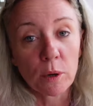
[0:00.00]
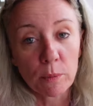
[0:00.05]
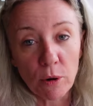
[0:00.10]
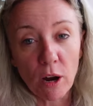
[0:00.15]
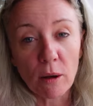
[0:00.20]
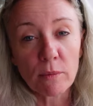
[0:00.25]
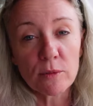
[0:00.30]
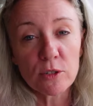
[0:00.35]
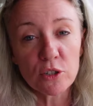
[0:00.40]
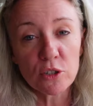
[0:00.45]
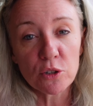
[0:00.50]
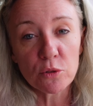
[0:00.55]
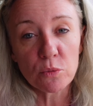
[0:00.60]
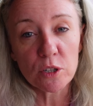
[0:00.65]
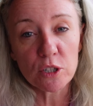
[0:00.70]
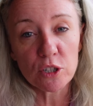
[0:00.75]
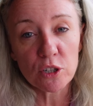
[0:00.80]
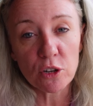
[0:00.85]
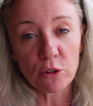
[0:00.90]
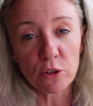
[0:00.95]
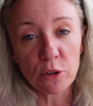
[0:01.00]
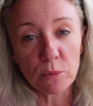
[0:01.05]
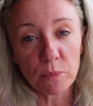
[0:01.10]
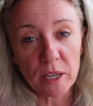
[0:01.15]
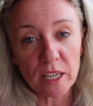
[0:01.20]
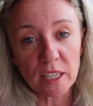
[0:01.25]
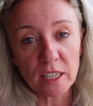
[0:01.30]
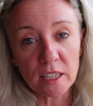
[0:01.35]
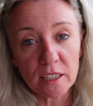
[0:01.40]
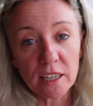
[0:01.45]
we promised you we'd show you
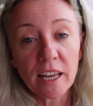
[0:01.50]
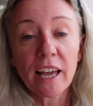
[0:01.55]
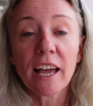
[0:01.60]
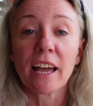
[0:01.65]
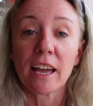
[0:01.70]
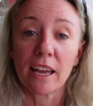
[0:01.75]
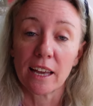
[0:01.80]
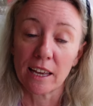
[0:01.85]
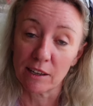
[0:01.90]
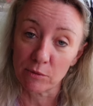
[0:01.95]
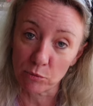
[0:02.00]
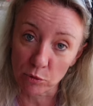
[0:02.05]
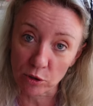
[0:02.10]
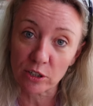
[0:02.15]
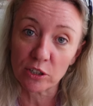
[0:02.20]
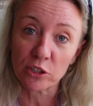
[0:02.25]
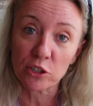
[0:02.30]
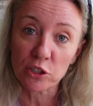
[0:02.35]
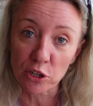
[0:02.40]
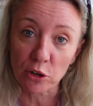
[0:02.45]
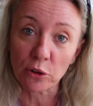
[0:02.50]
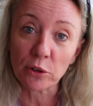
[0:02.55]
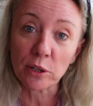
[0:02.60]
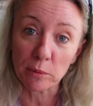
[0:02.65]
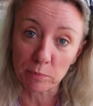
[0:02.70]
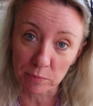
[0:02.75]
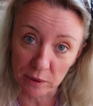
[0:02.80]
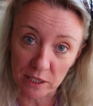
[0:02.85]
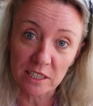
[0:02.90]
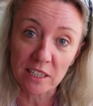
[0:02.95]
pita, and we're going to show
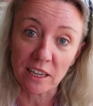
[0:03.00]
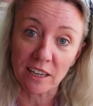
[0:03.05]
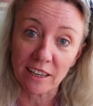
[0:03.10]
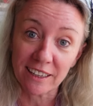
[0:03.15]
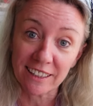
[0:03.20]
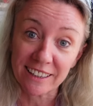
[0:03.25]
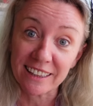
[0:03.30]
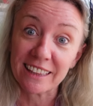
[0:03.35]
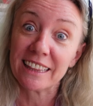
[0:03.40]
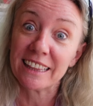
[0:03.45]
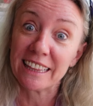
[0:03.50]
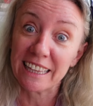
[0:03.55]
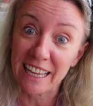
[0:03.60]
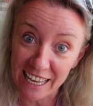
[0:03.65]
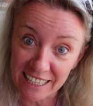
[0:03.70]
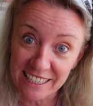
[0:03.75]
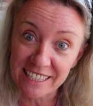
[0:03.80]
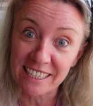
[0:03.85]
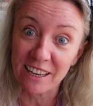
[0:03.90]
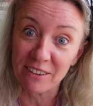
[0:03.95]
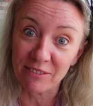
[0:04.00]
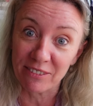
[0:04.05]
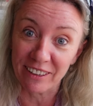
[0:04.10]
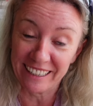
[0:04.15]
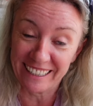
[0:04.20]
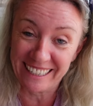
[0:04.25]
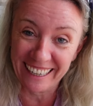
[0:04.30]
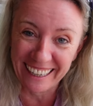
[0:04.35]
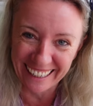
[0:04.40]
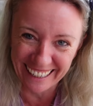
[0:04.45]
you pita. Lots of it.